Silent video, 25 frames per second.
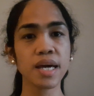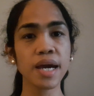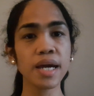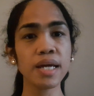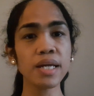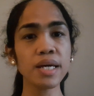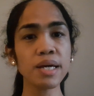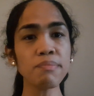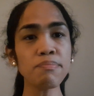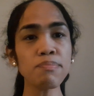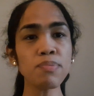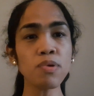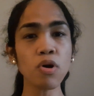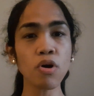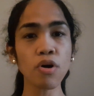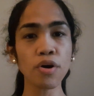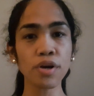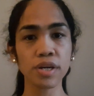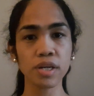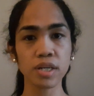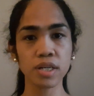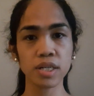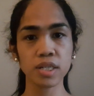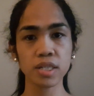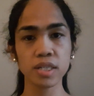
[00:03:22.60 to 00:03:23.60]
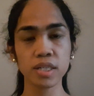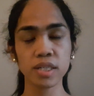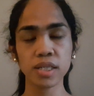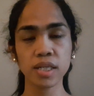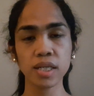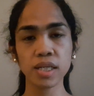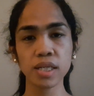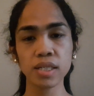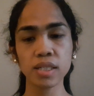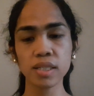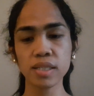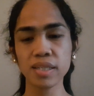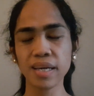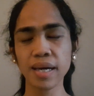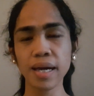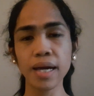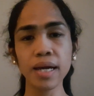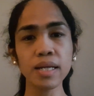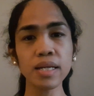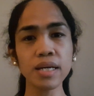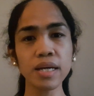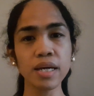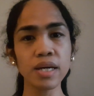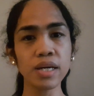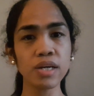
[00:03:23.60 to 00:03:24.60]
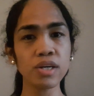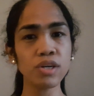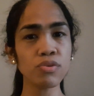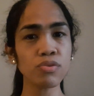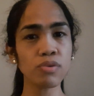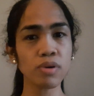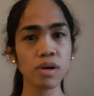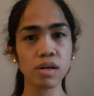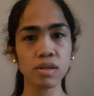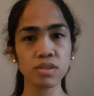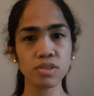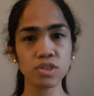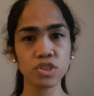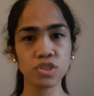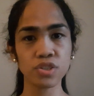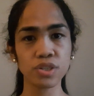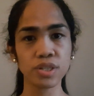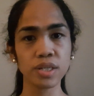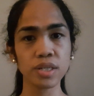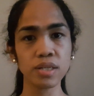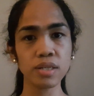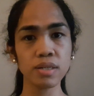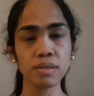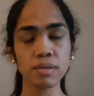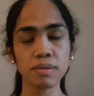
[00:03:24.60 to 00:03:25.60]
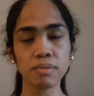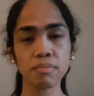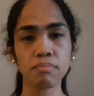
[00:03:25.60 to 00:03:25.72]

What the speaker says: any employer in any EU country,